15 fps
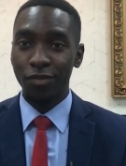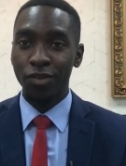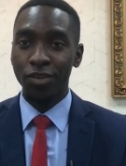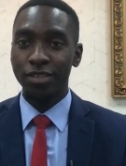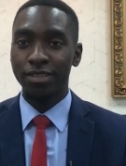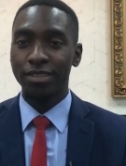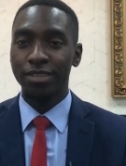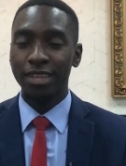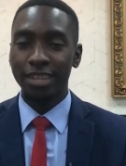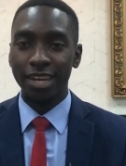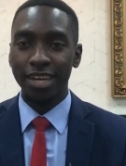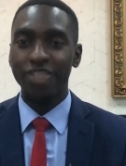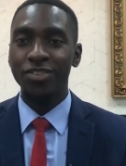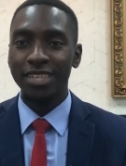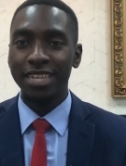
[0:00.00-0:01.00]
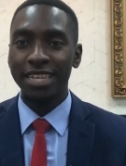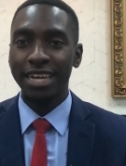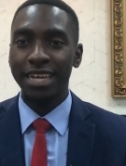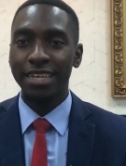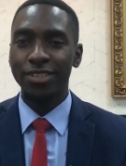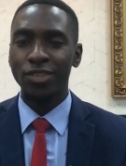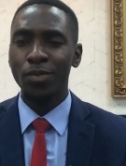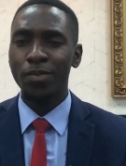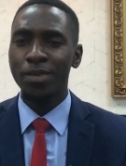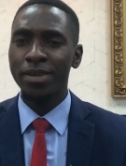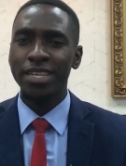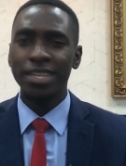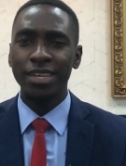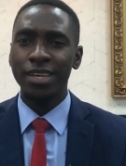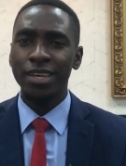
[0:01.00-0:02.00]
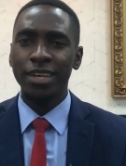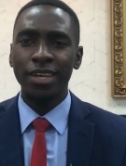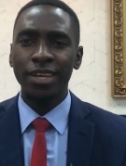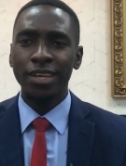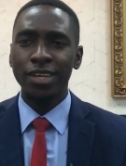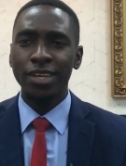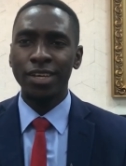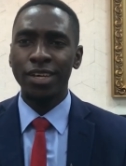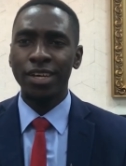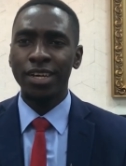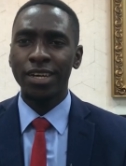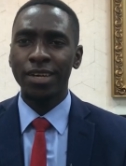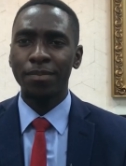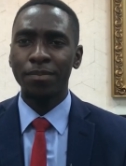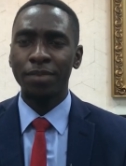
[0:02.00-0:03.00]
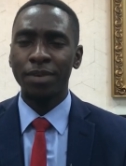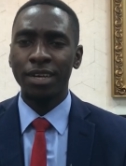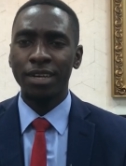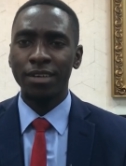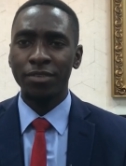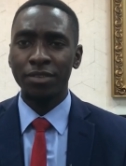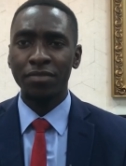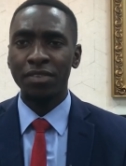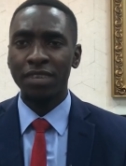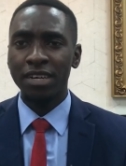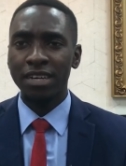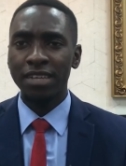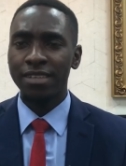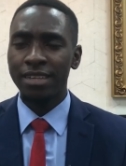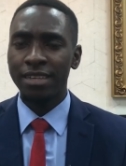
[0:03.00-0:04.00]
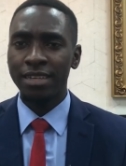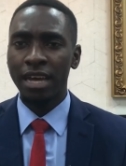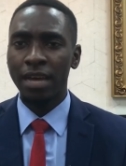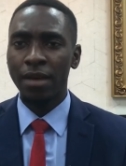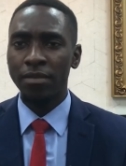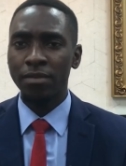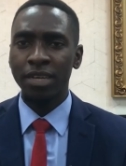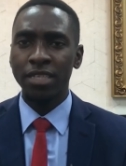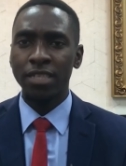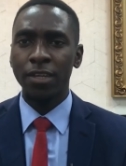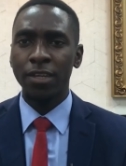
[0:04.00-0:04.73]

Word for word: Of course, the country has so many uh, uh, rivers and dams.